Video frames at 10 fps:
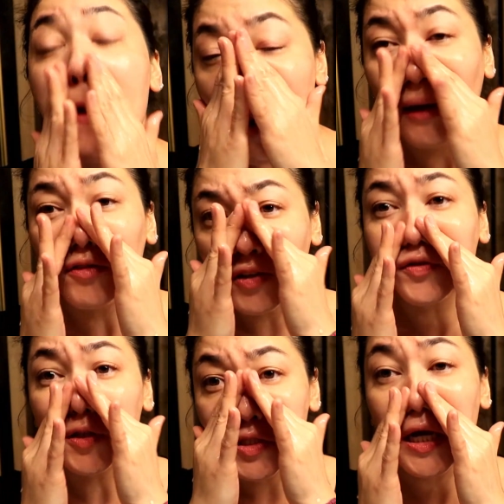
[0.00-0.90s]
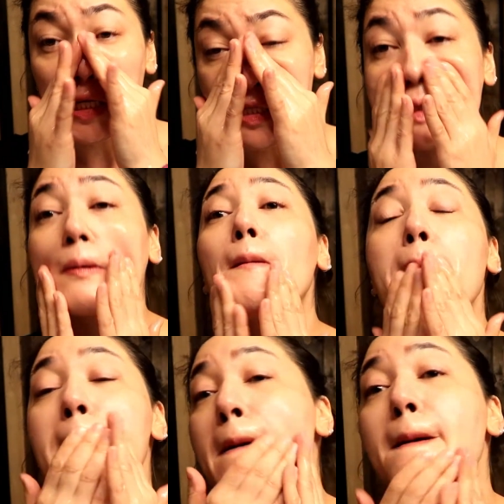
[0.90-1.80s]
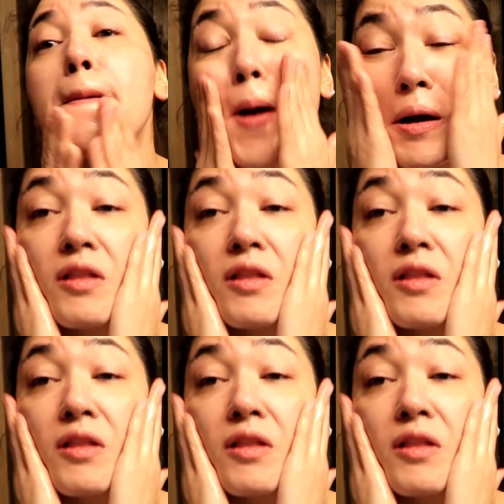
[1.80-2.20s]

I've never tested a